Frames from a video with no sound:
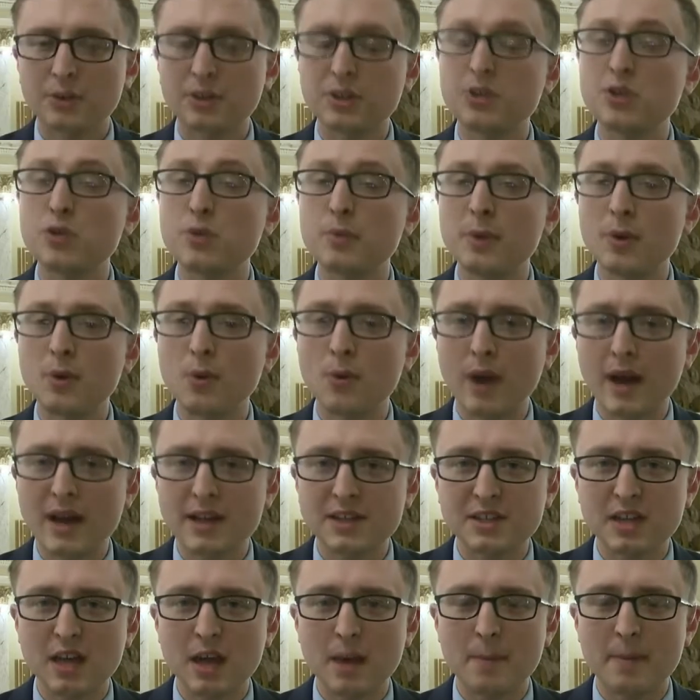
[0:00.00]
the Human
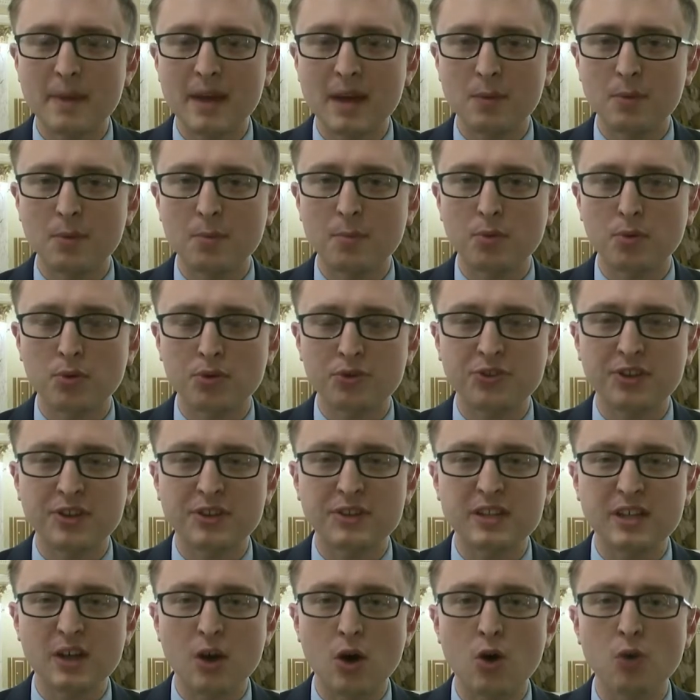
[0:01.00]
Rights Campaign reports
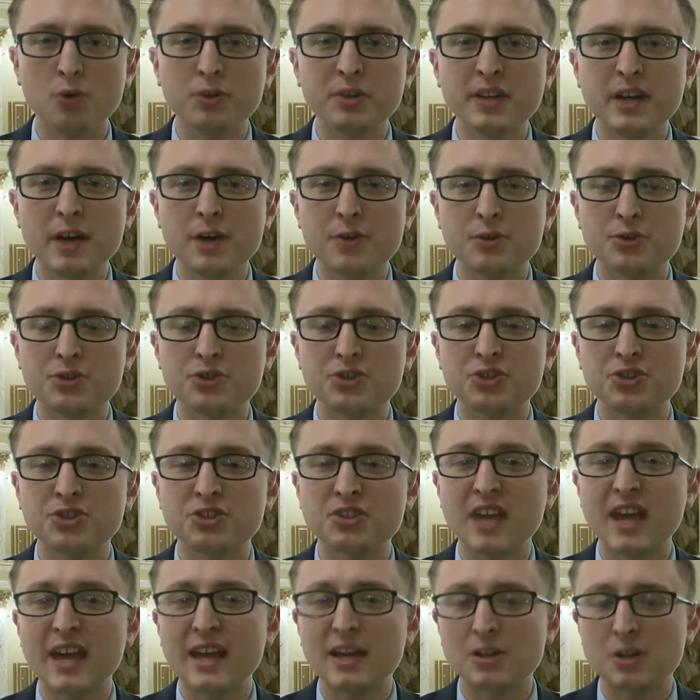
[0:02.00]
that the only other
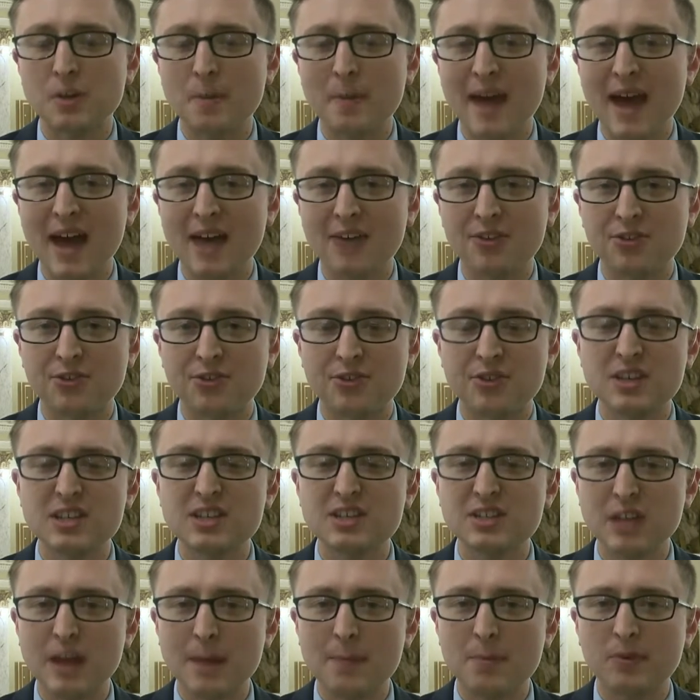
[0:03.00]
state to pass
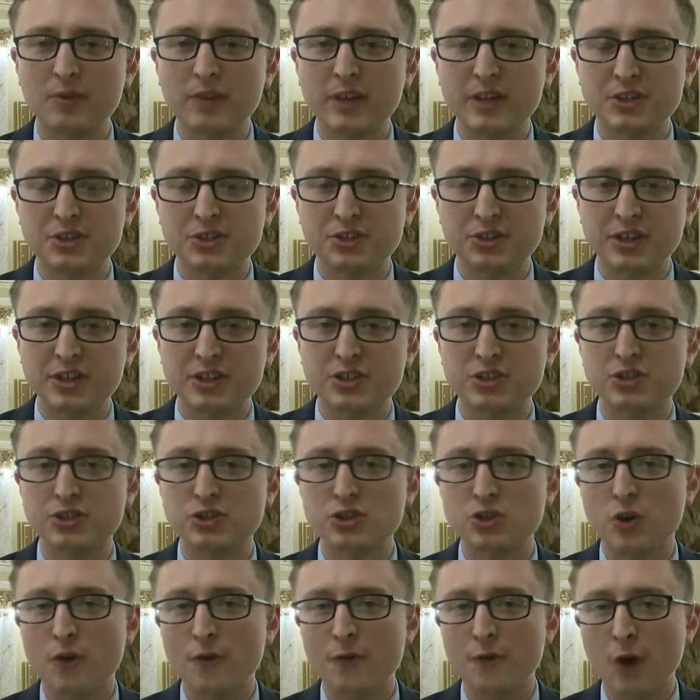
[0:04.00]
this type of legislation
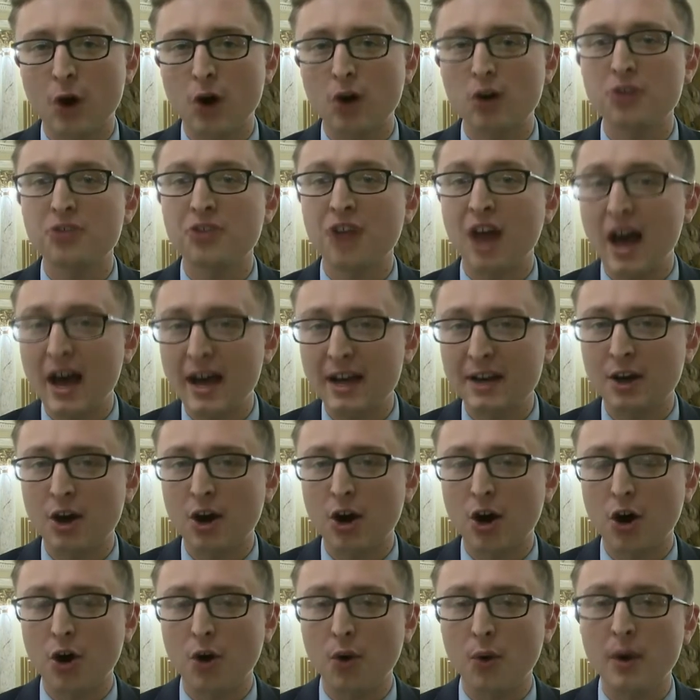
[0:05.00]
so far is
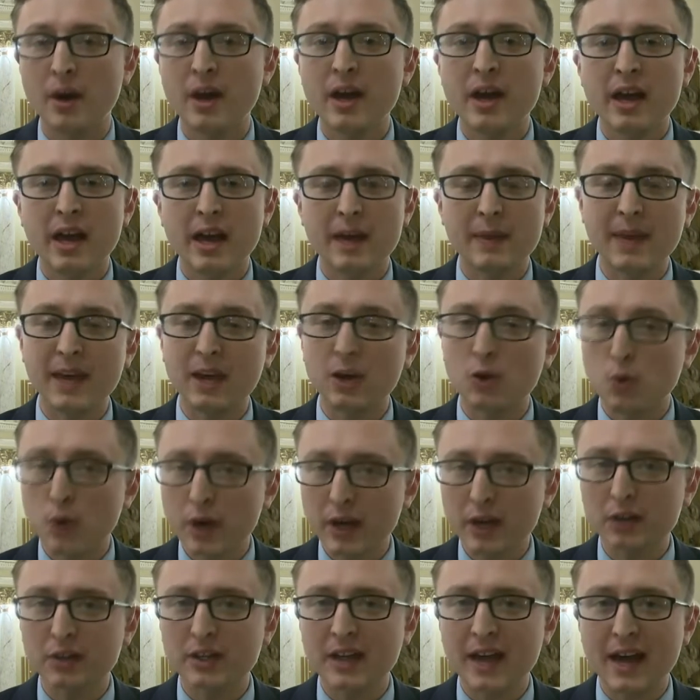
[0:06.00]
Idaho, and they
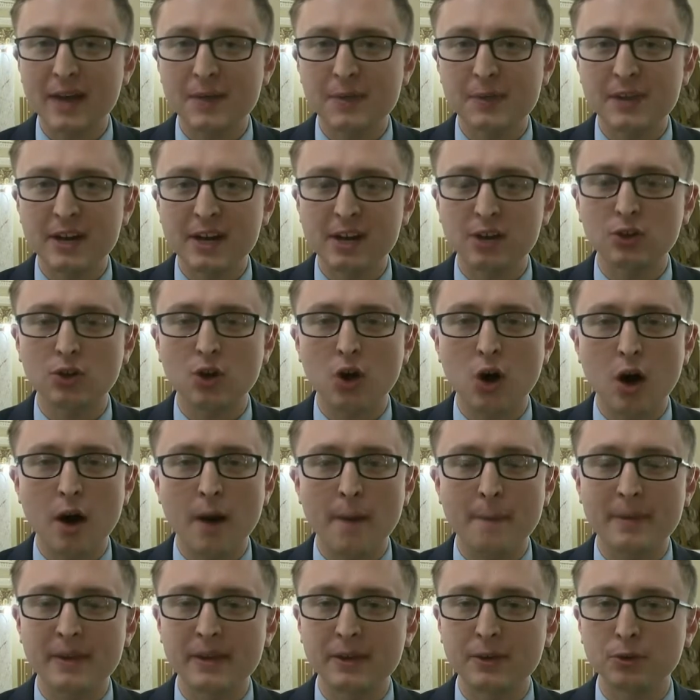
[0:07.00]
quickly had their
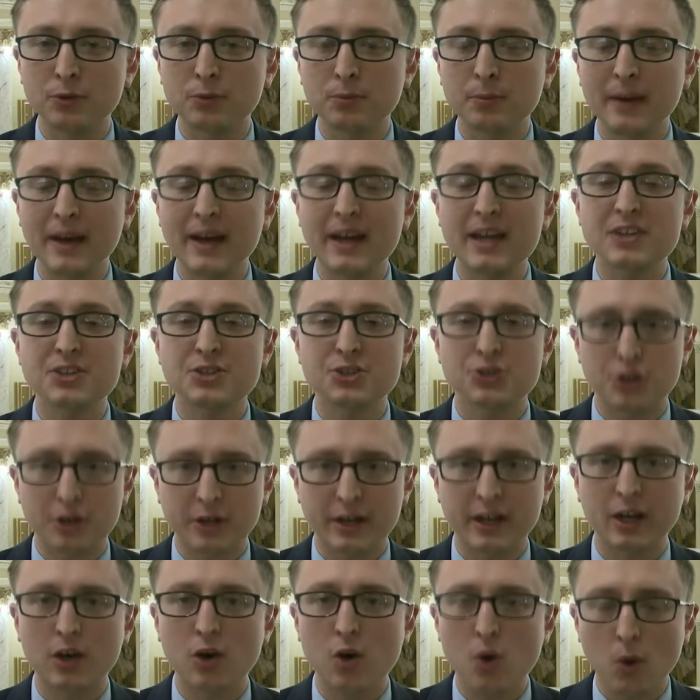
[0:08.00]
law appealed by a
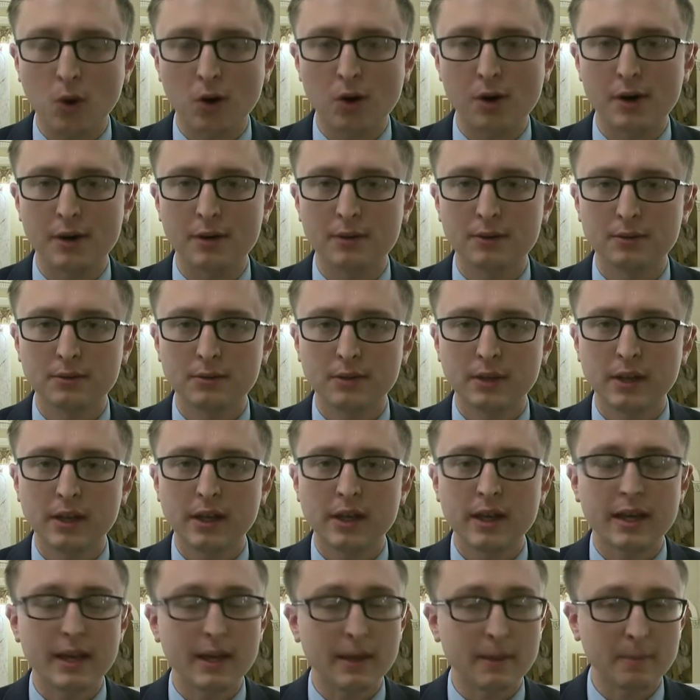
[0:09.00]
circuit court.
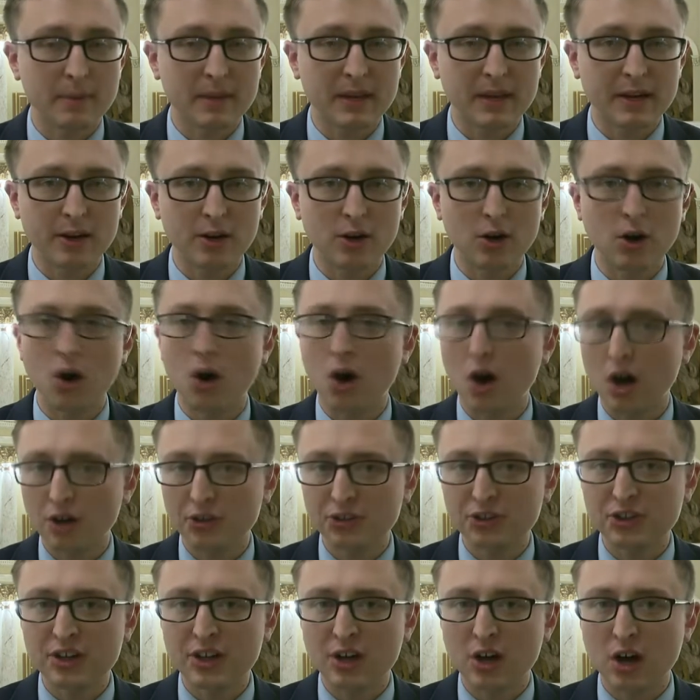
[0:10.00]
In Pierre,
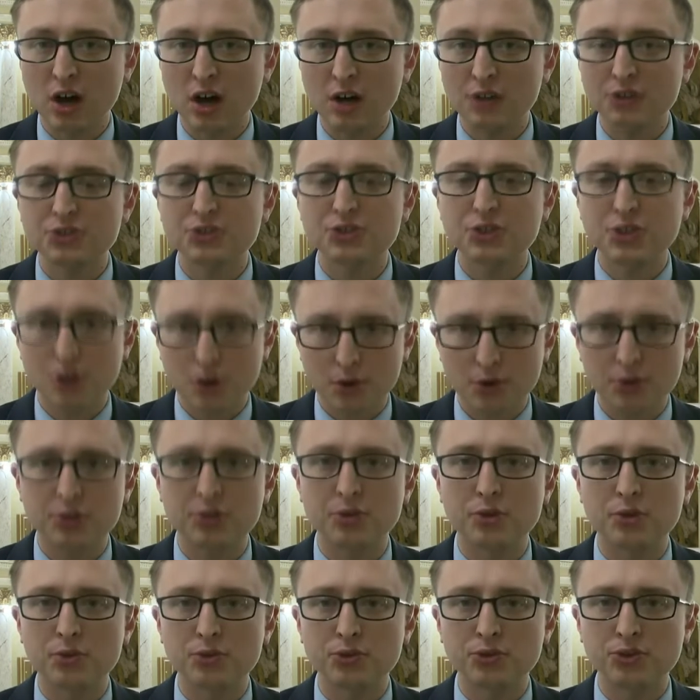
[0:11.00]
Austin Goss, Dakota
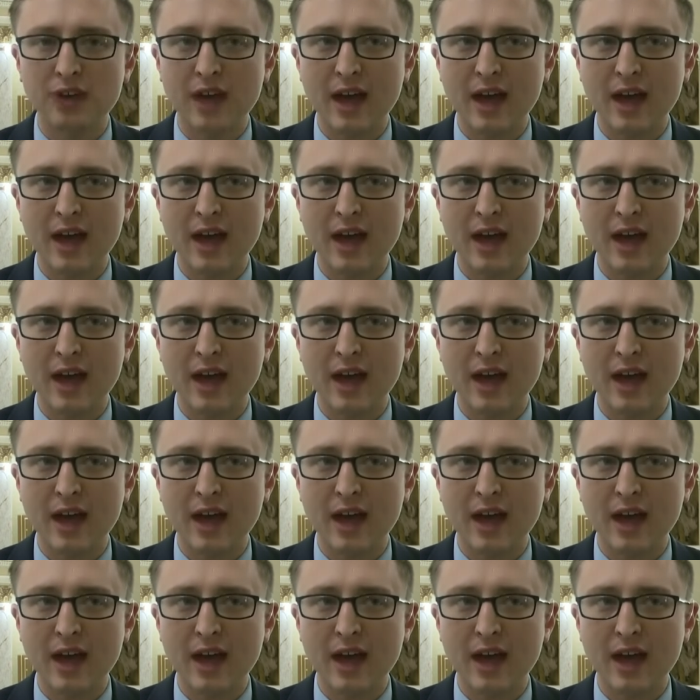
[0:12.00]
News